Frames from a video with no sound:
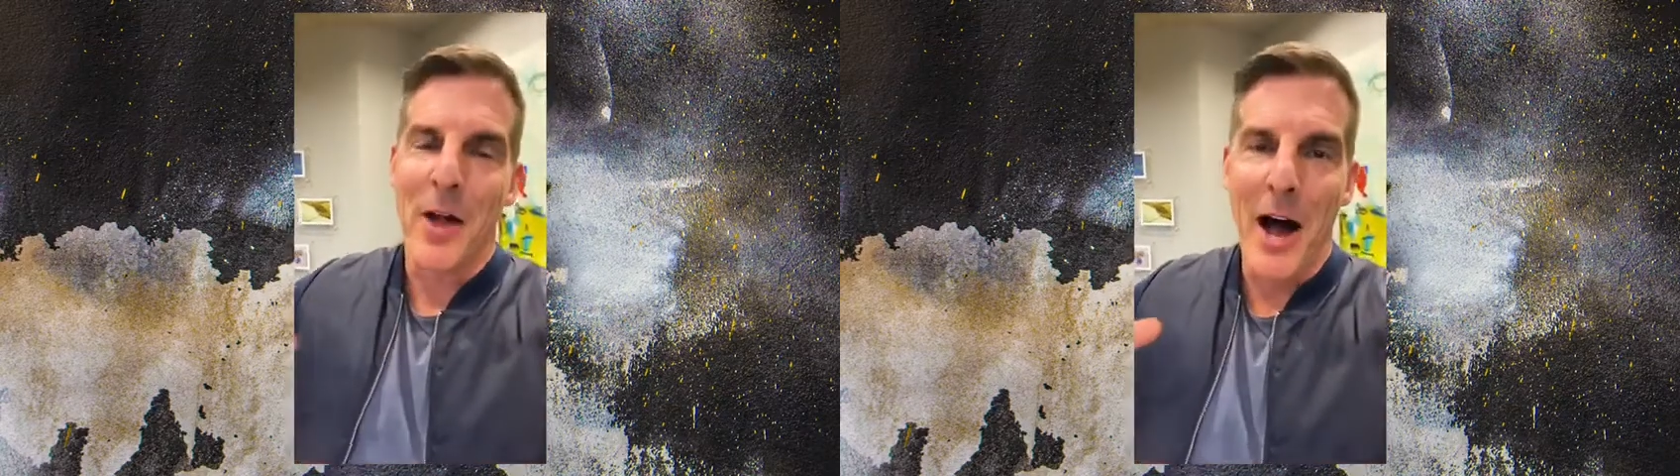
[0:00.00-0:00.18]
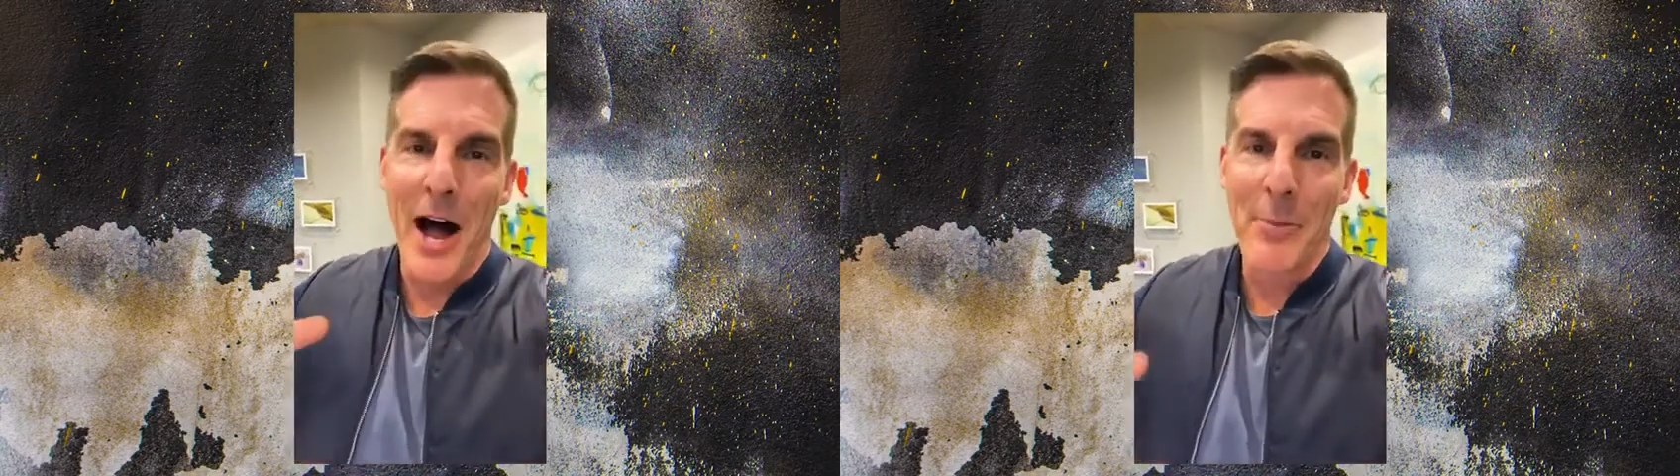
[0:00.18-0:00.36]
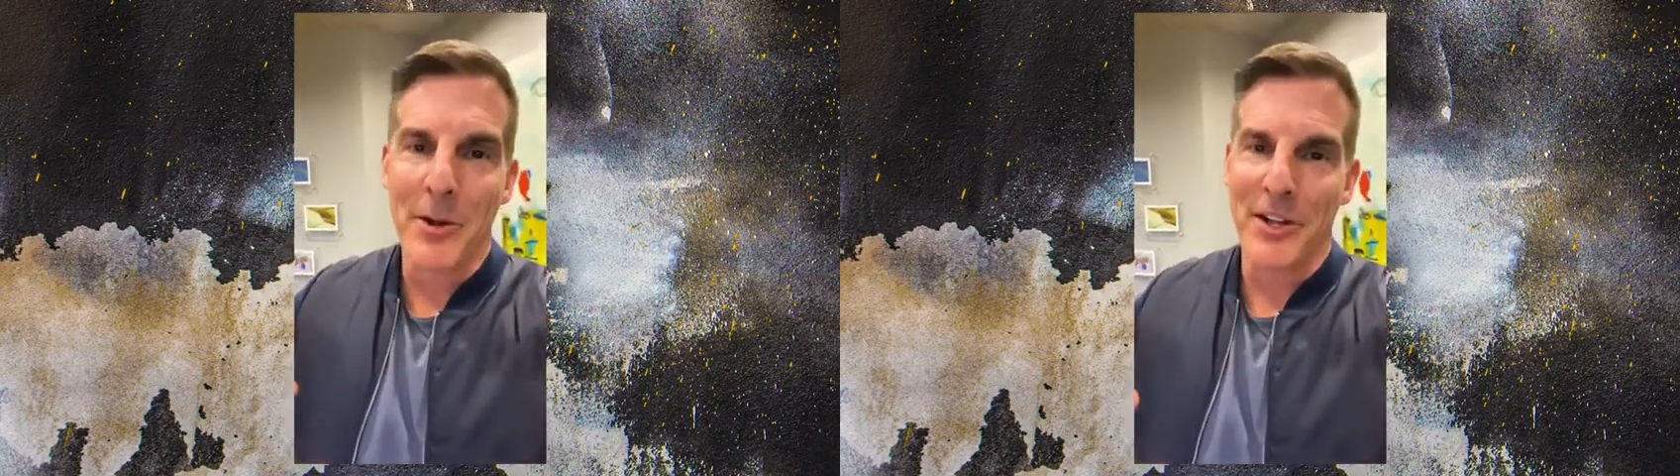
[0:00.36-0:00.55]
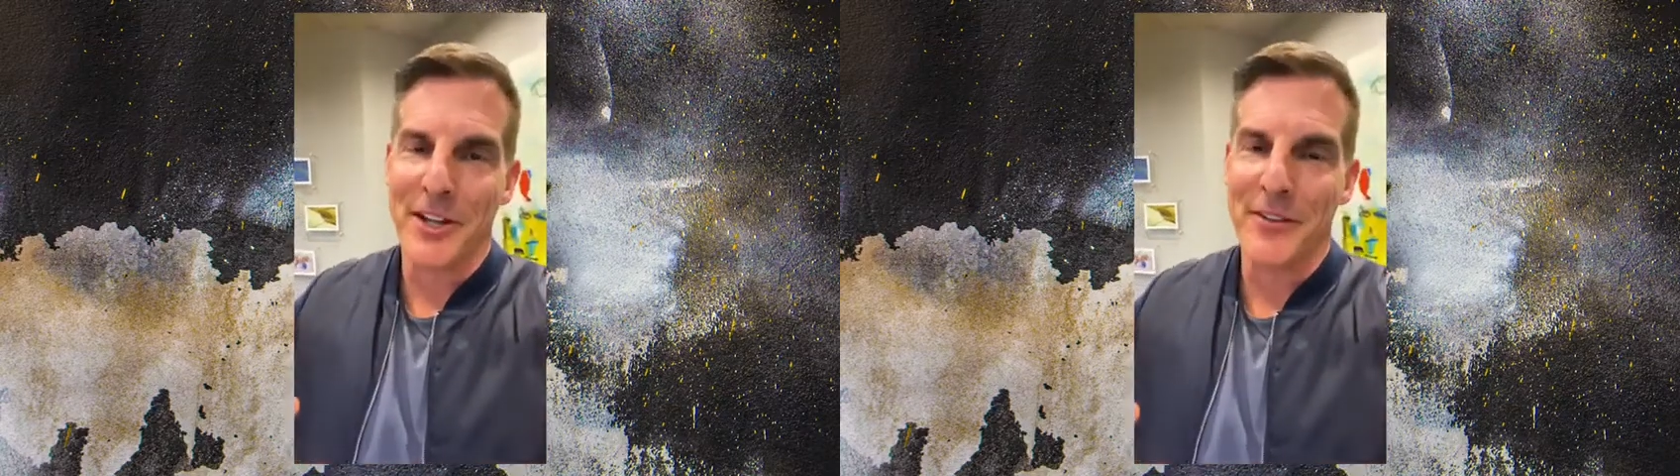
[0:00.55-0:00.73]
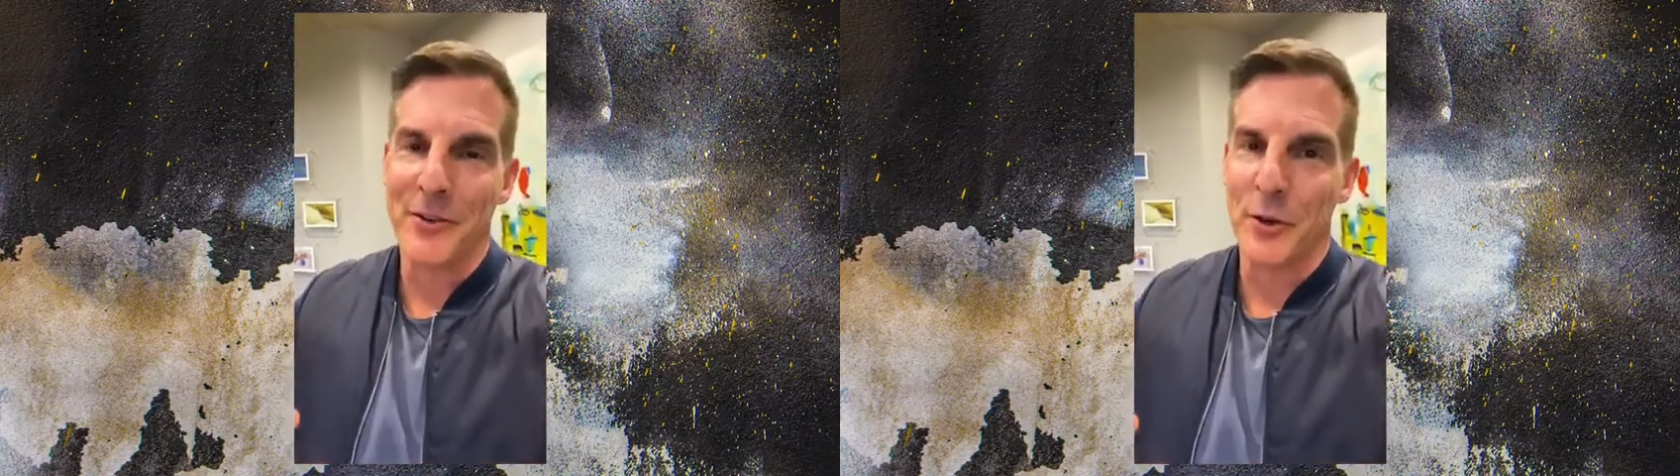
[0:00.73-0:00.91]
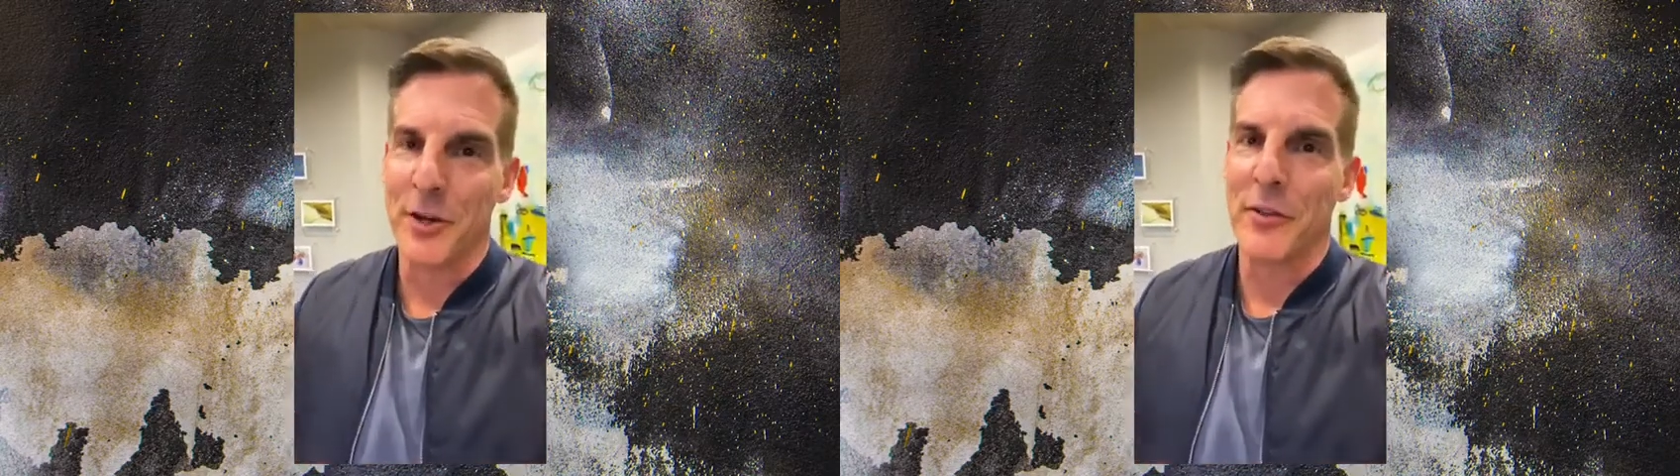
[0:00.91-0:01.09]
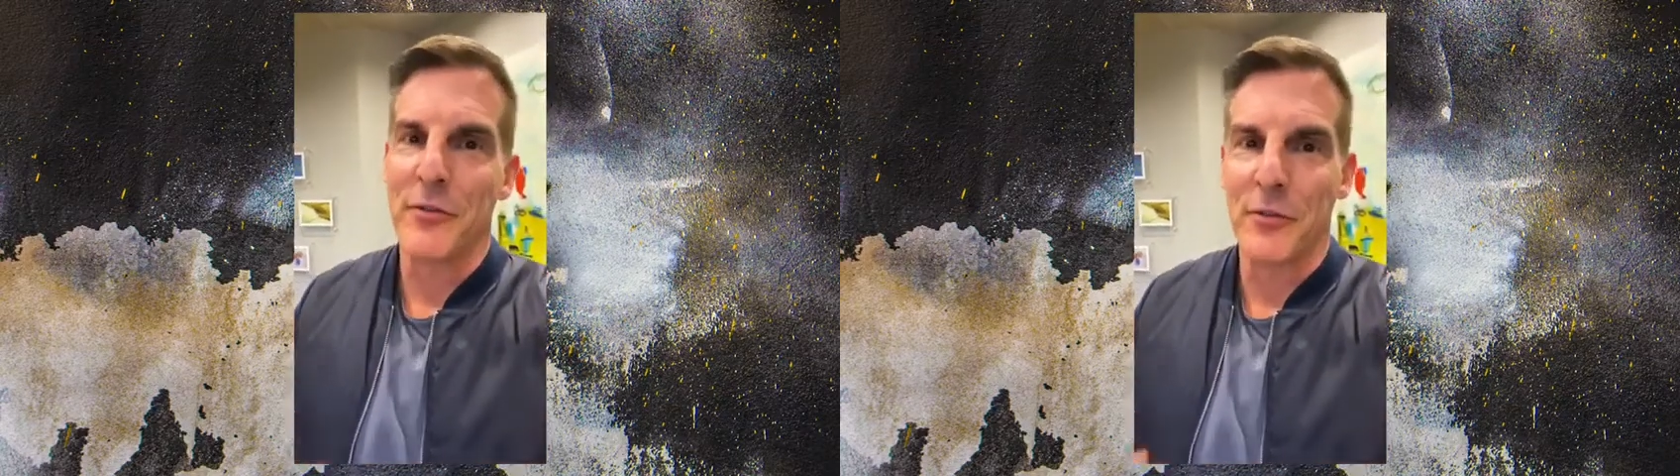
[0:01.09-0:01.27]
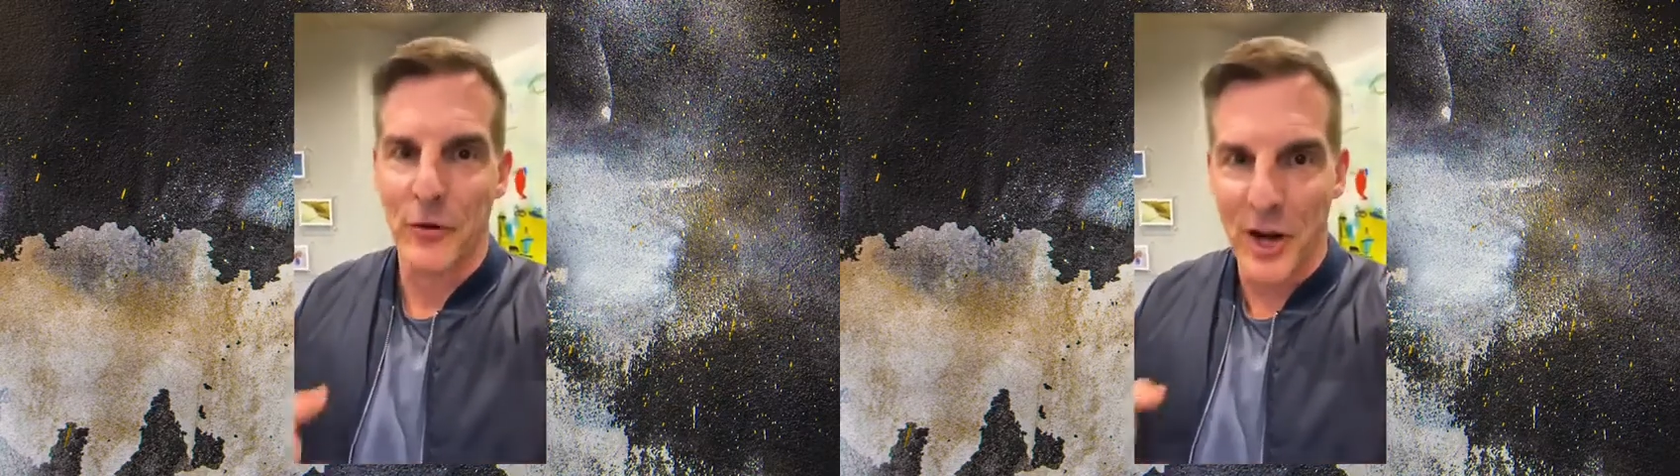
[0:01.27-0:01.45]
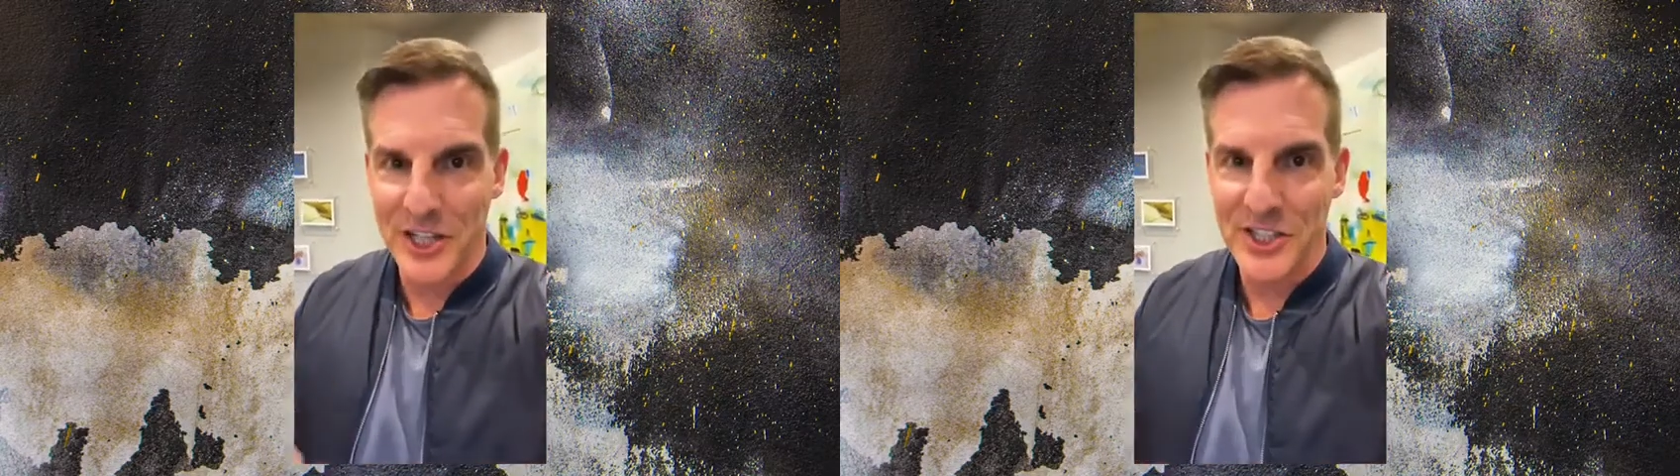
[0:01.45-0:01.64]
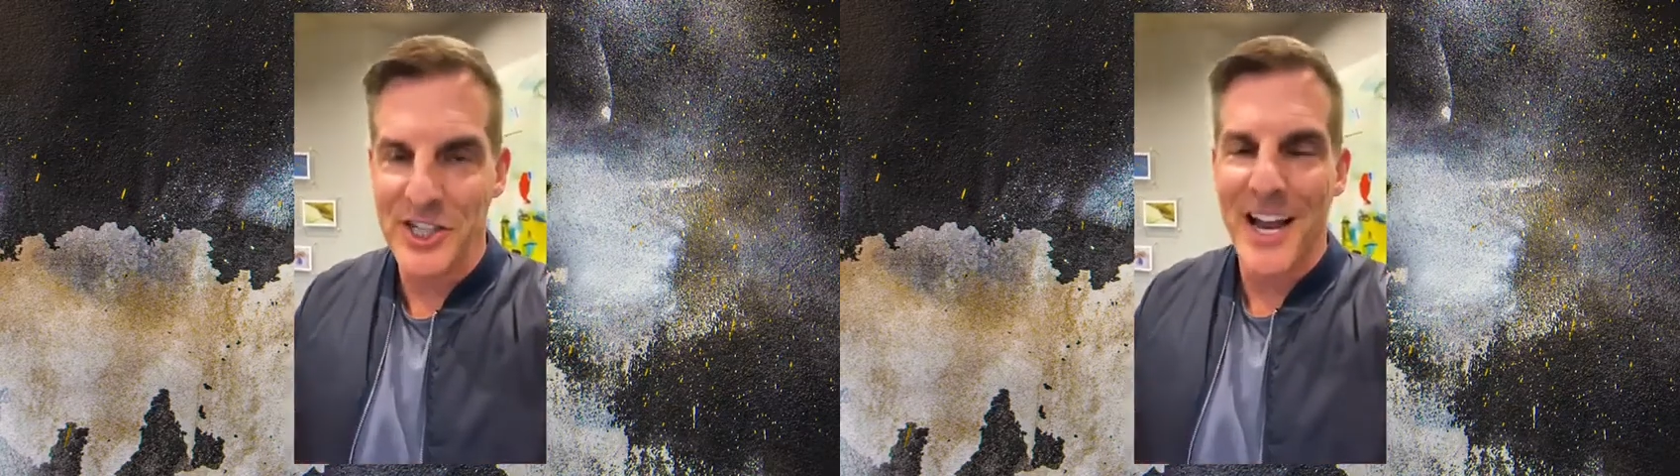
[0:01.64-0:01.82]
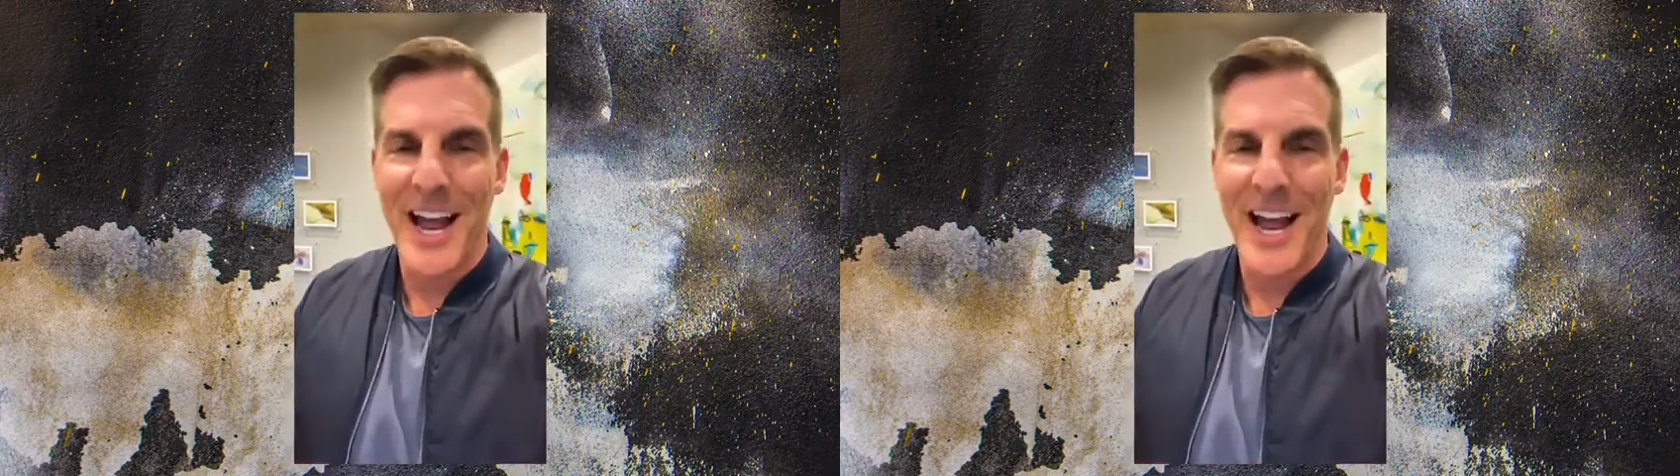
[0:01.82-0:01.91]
I believe you'll get fresh,